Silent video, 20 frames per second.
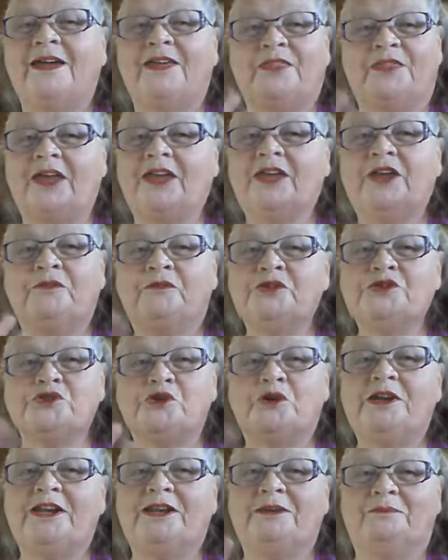Thank you for
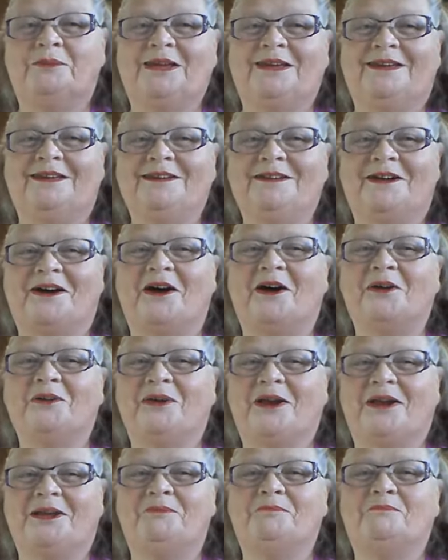joining me. All
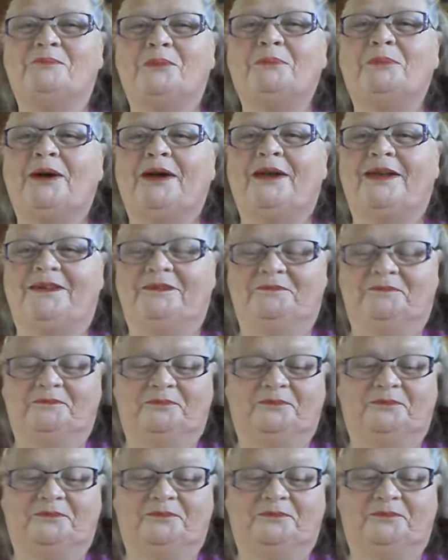right, bye bye.